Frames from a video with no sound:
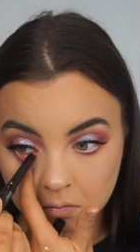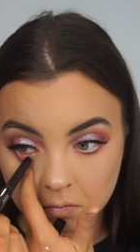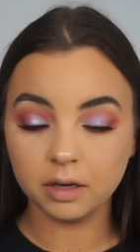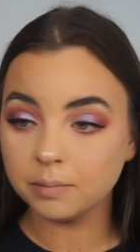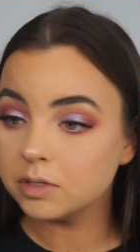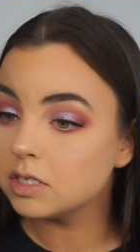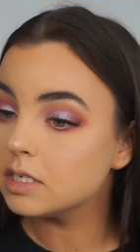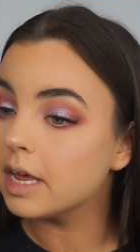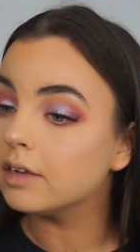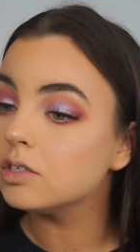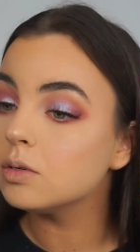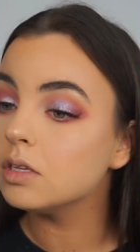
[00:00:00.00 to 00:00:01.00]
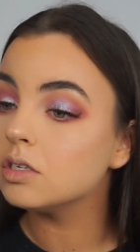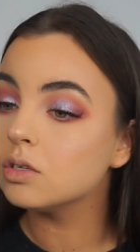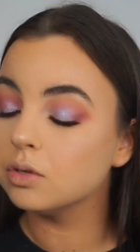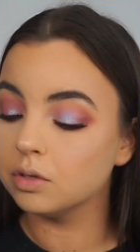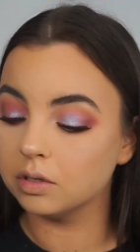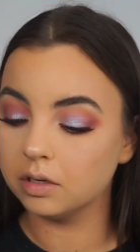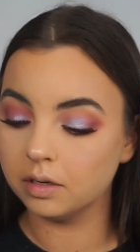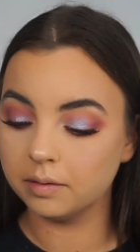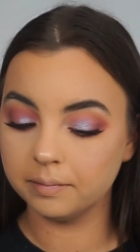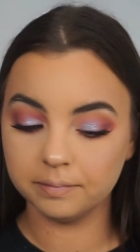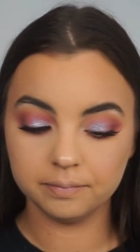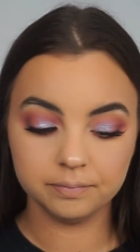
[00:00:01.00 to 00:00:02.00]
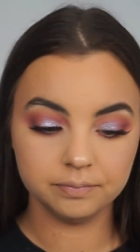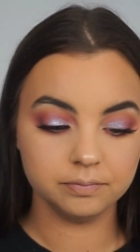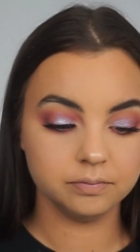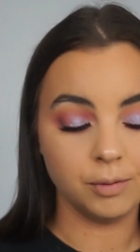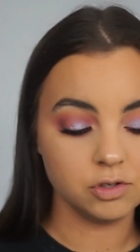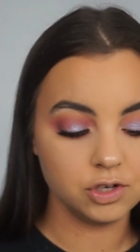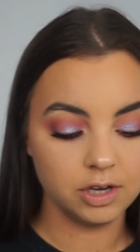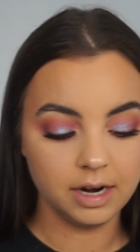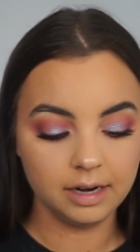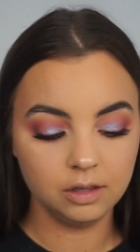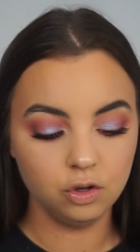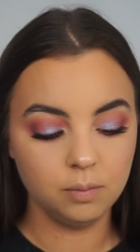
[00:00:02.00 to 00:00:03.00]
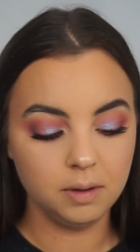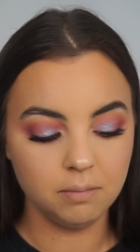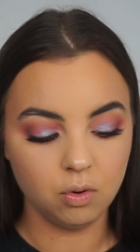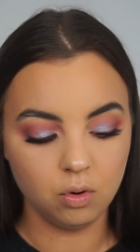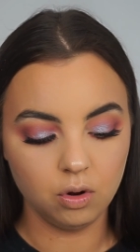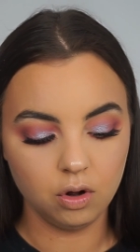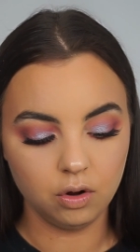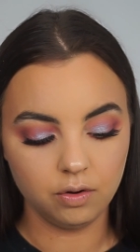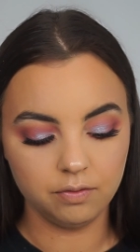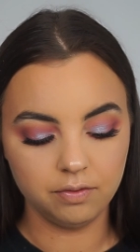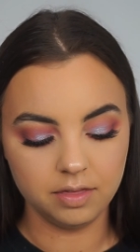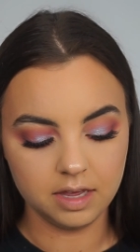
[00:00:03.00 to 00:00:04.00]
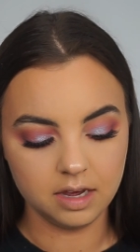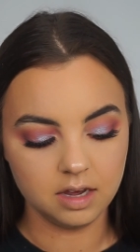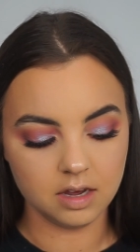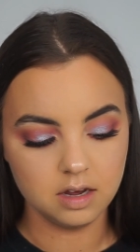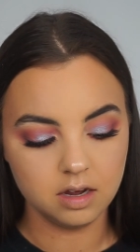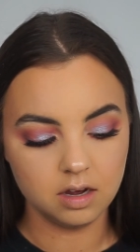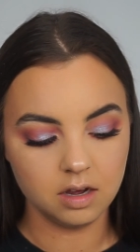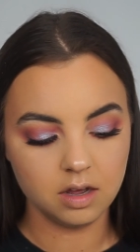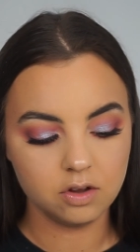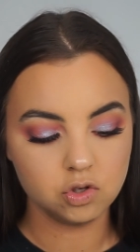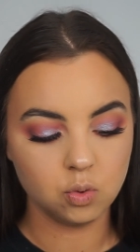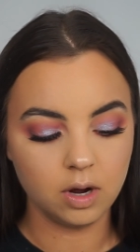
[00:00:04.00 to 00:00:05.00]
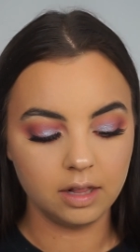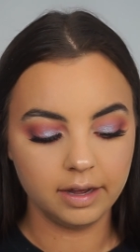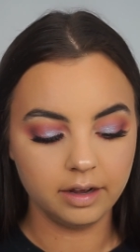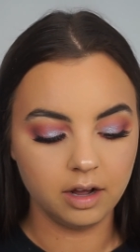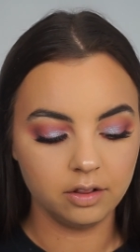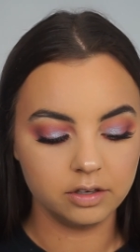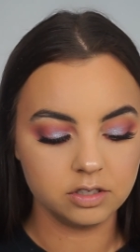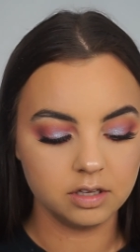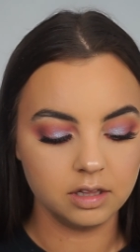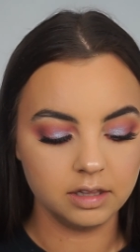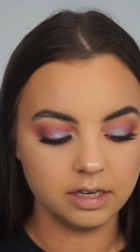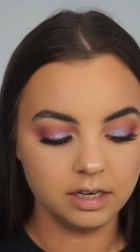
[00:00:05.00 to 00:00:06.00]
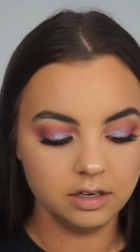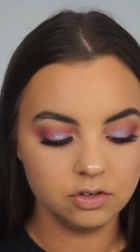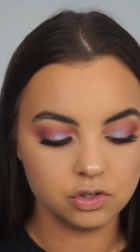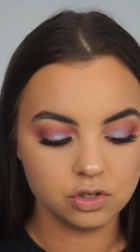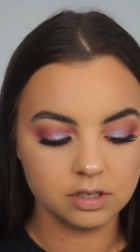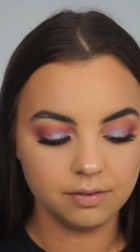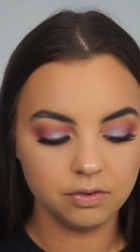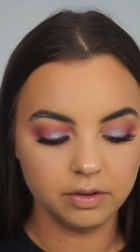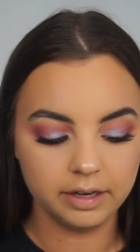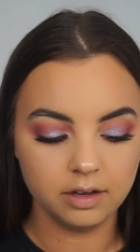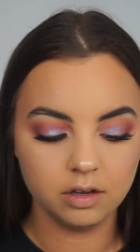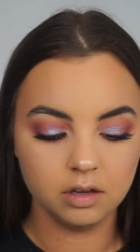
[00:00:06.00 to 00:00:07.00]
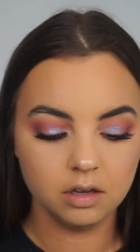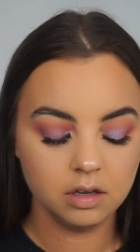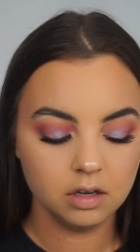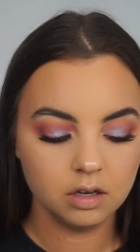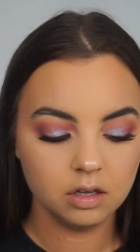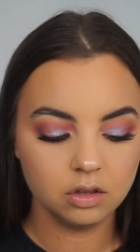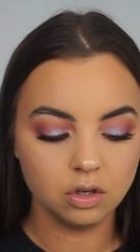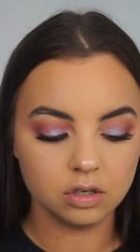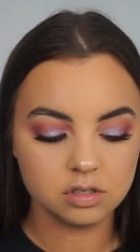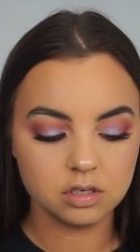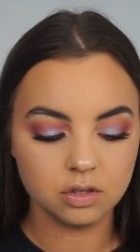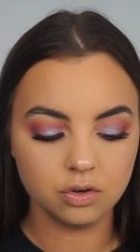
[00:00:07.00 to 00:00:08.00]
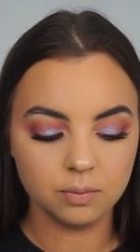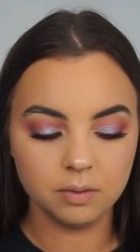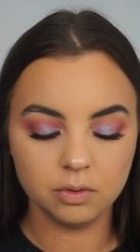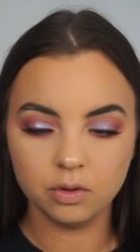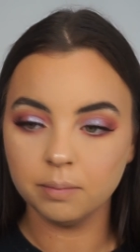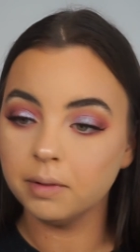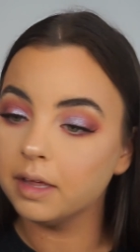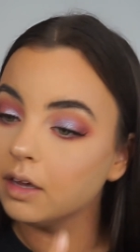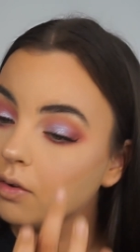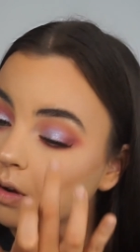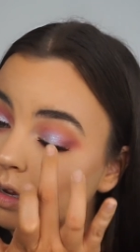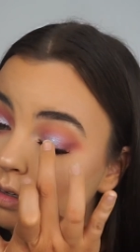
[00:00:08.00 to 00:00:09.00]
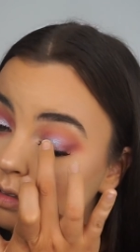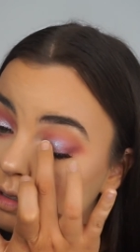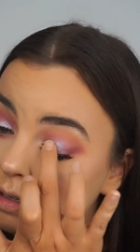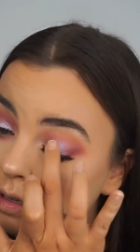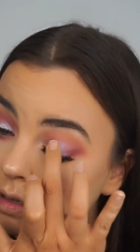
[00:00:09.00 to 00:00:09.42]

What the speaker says: Like obsessed with this look. I'm also going to add a little bit more of the Twilight color to the lid just because I feel like it lost a little bit with all the playing around.